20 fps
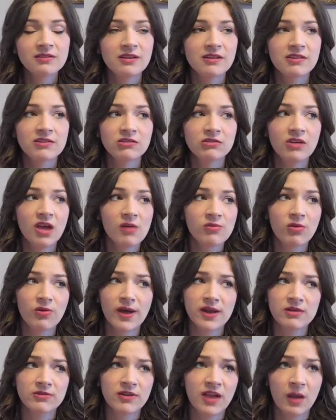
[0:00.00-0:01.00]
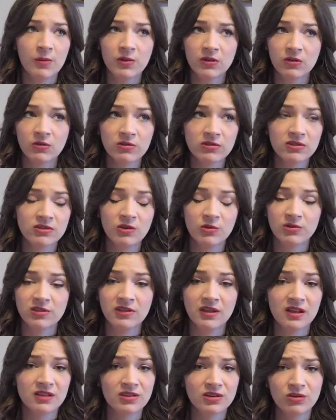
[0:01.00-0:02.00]
They still have a lot of chemicals in those
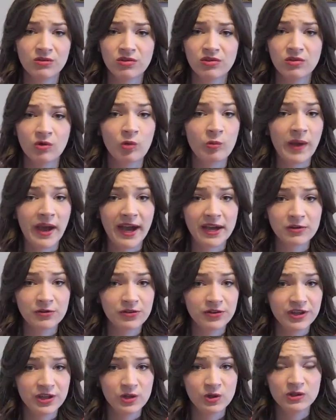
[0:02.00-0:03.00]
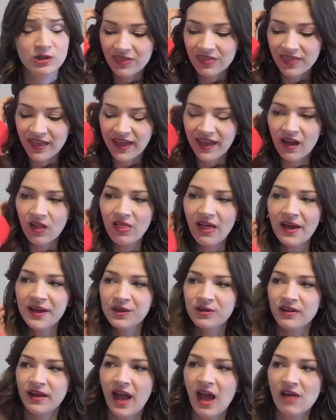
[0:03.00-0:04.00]
things that are so bad for you. They allow
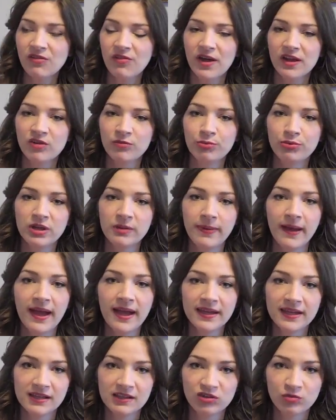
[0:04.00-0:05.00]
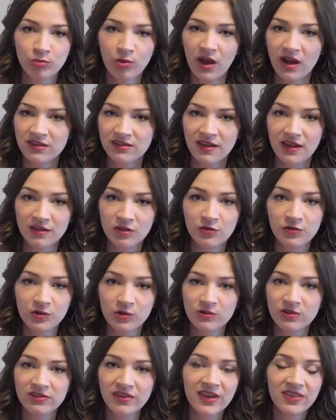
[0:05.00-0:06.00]
you to have a lot of prepackaged processed
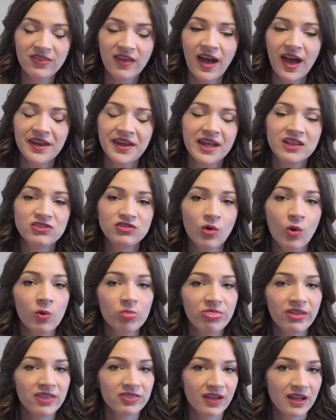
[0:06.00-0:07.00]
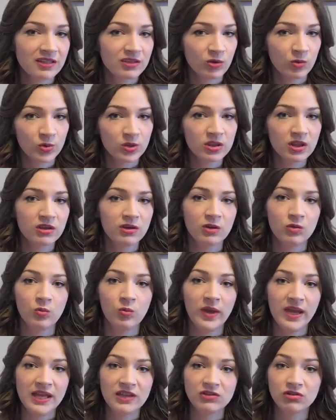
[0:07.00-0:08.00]
foods like that, and I don't think that's a really
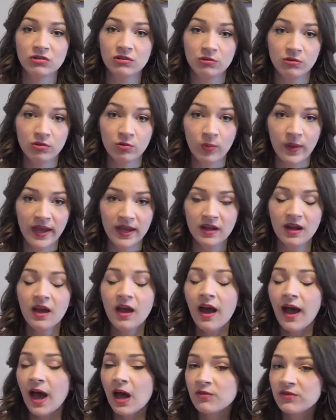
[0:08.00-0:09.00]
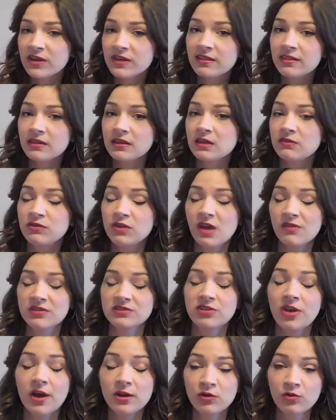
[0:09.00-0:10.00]
good way to lose weight. Obviously, if you have
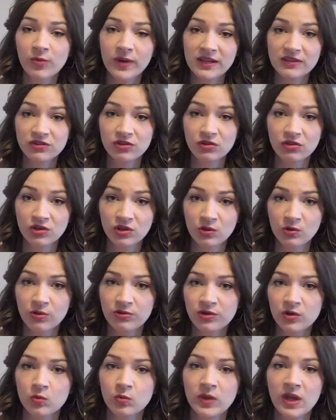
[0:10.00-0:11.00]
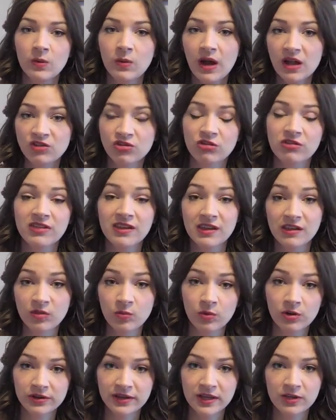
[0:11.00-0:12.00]
a ton of weight to lose and Weight Watchers
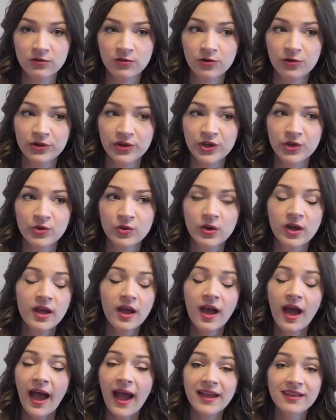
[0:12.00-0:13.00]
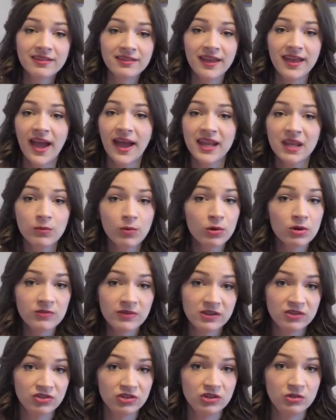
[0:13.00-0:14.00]
is working for you, I say any
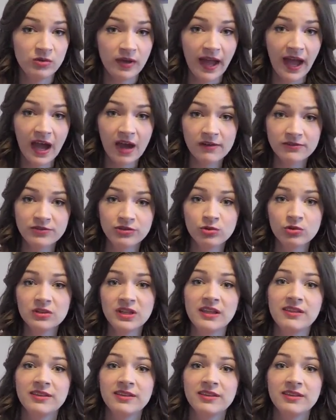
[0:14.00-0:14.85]
motivation you have to at